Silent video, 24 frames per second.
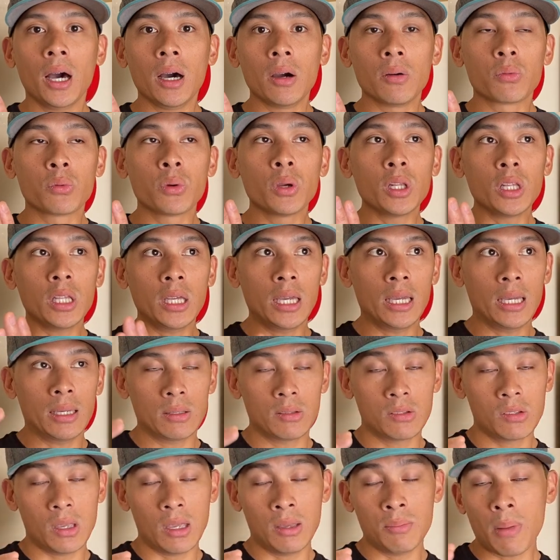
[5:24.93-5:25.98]
really,
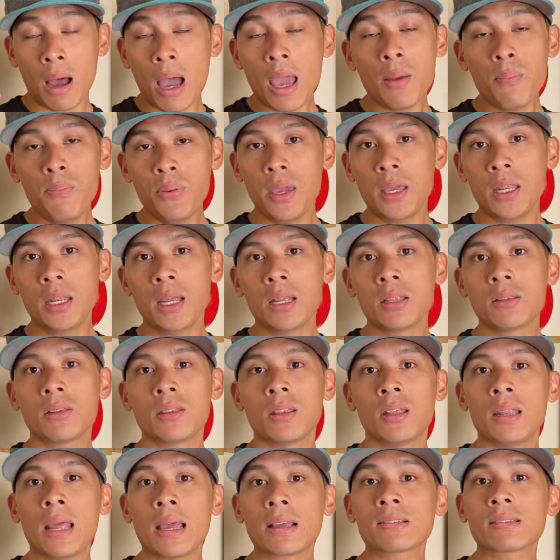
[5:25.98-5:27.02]
in my opinion, to
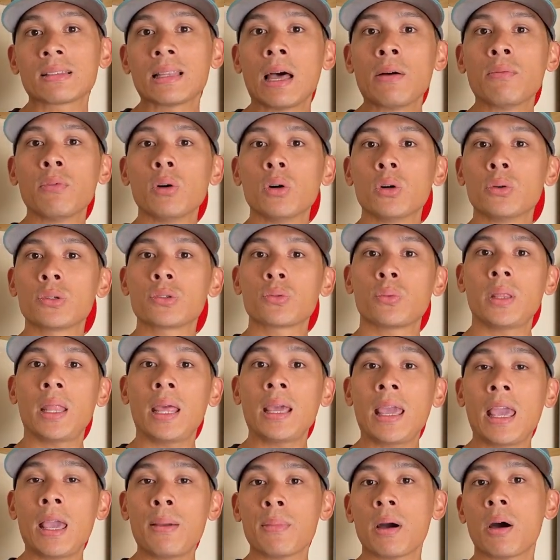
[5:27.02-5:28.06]
the next level was when they
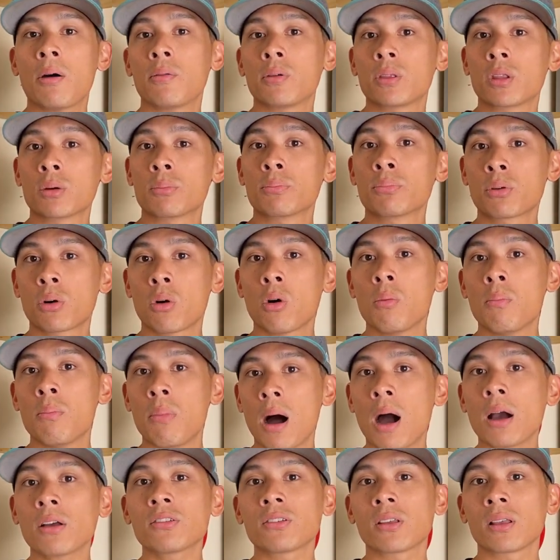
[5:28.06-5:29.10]
came out with their pro
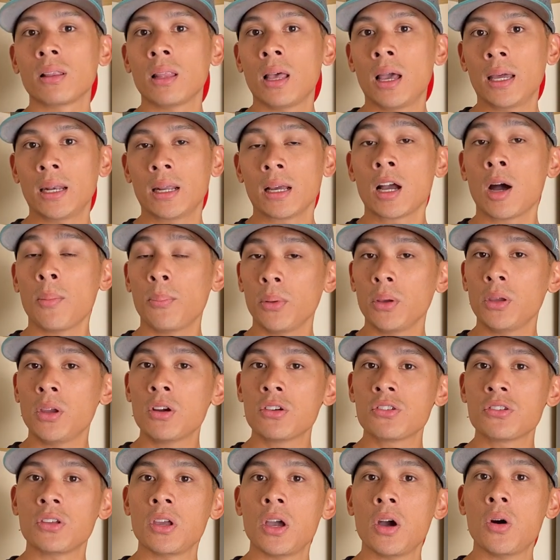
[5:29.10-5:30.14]
boxing line a couple
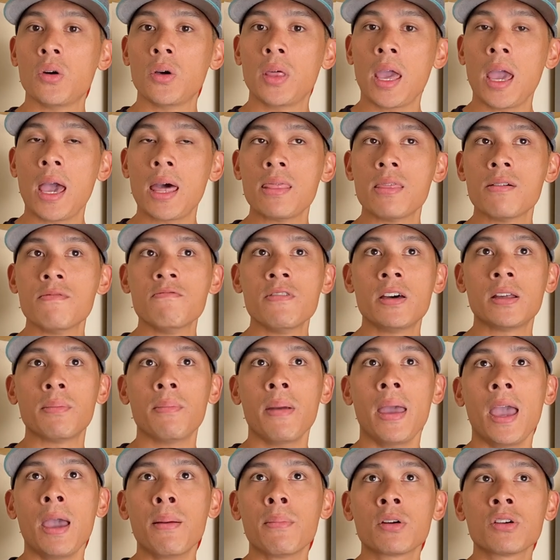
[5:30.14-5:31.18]
years ago. They had the Venum
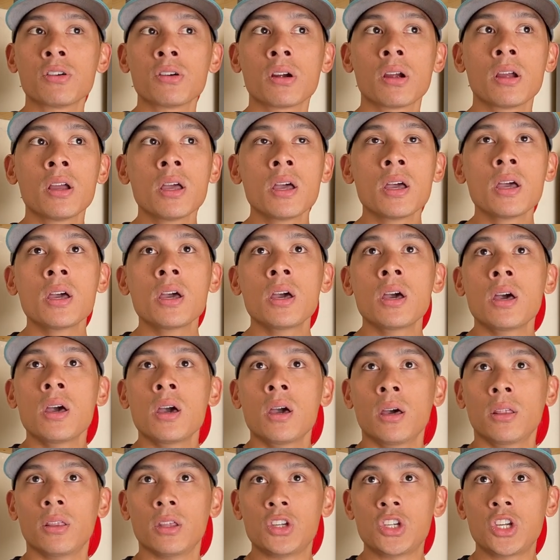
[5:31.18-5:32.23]
Hammer,
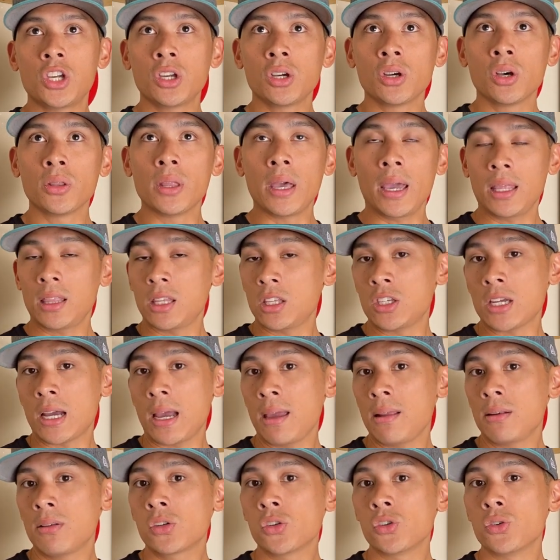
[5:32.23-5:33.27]
the Shield, and the
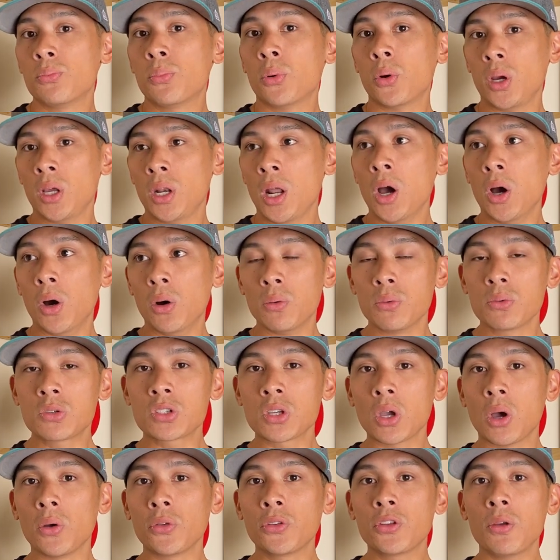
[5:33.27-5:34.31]
Giant 2.0.
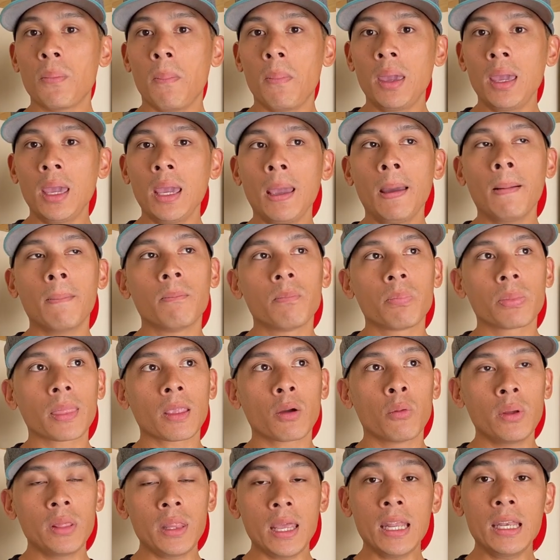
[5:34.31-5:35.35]
So to me,
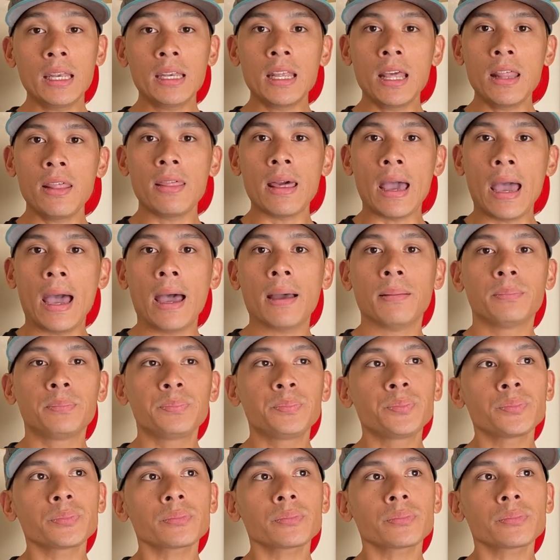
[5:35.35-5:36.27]
when they did that,